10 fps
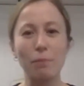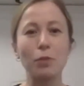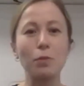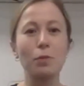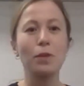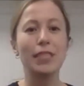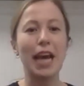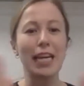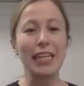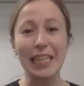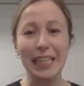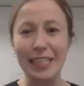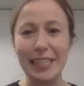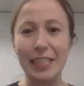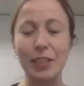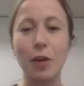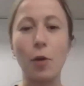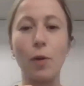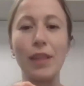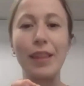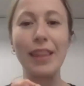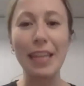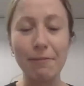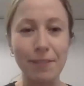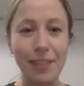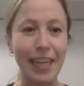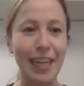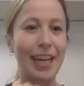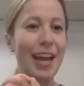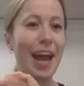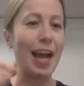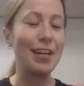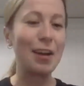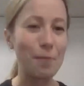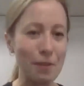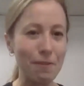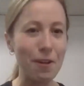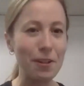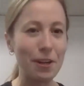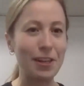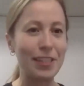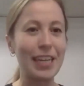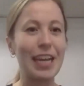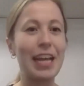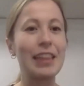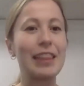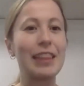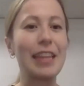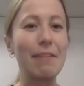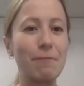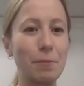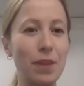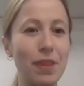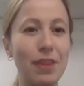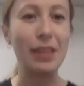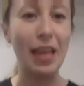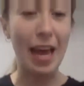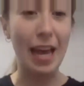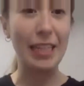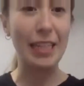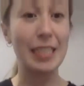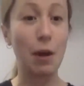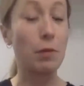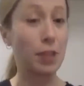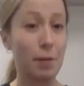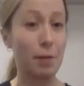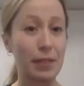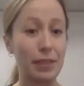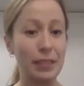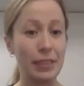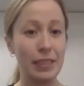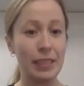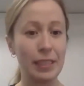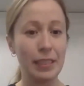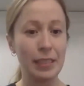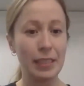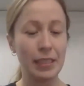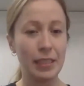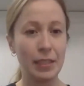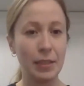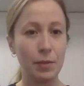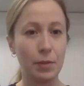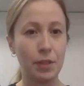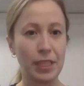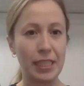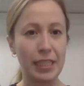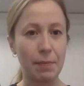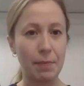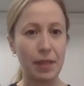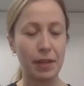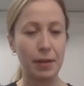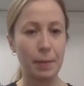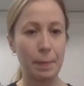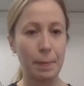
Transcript: So techniques. So lifting. I know we've all heard it. Lift with the legs. Oh, sorry, Bill. You're gonna say something there?